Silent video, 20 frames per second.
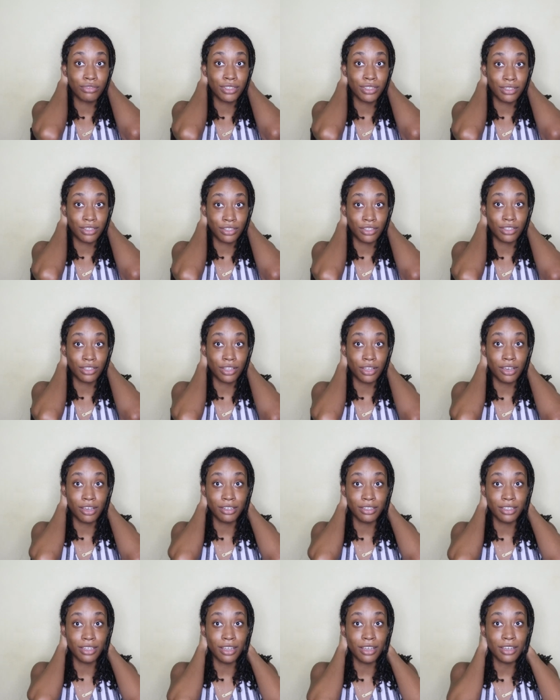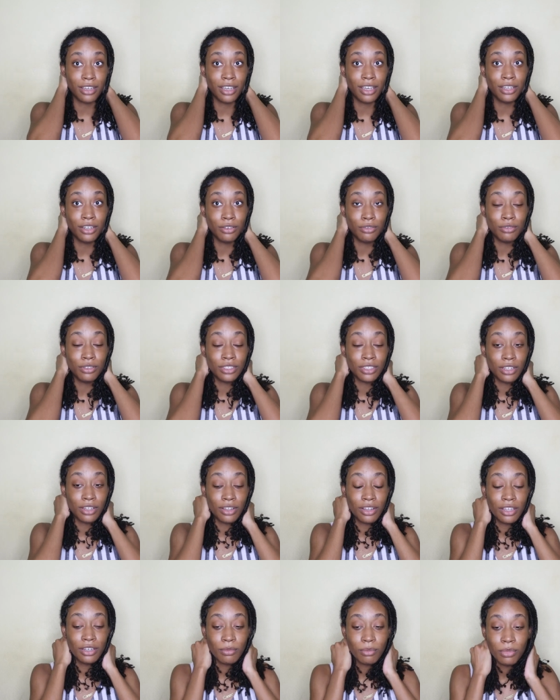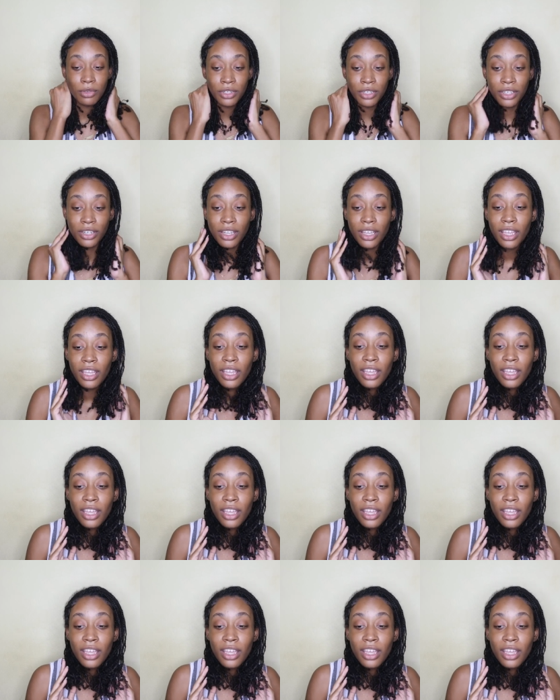It's just a lot. Yeah, I know it's a lot, but